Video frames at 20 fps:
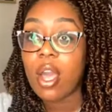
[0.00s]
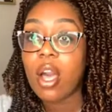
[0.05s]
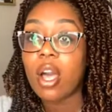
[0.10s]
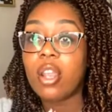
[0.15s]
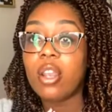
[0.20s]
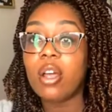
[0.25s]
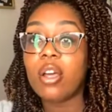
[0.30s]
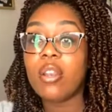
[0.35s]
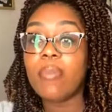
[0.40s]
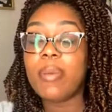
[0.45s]

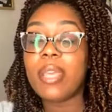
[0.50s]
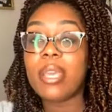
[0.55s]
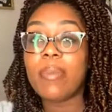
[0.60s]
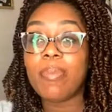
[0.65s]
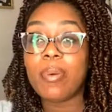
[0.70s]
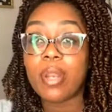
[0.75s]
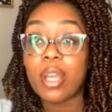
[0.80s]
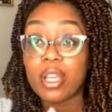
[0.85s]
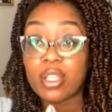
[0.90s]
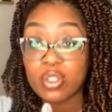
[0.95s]
A lot of
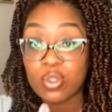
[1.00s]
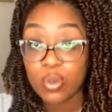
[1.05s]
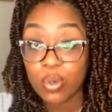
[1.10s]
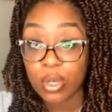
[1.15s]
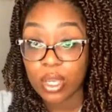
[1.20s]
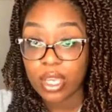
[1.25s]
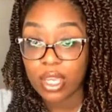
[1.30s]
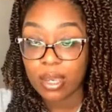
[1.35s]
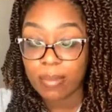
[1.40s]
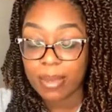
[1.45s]
people aren't
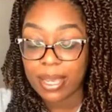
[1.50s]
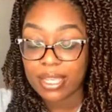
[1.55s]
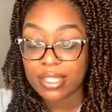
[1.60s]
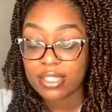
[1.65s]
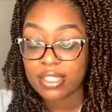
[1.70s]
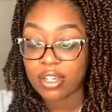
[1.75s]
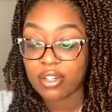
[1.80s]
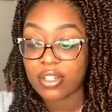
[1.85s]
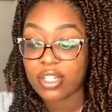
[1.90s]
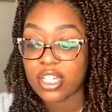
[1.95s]
talking
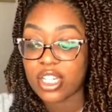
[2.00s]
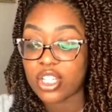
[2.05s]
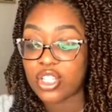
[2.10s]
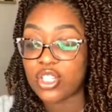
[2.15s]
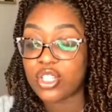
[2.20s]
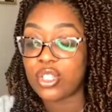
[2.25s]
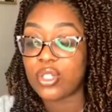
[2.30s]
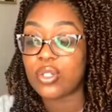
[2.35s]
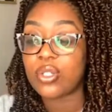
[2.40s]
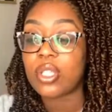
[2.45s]
about certain
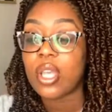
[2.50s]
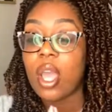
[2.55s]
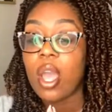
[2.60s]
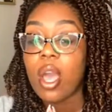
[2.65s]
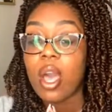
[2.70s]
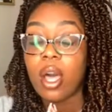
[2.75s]
issues.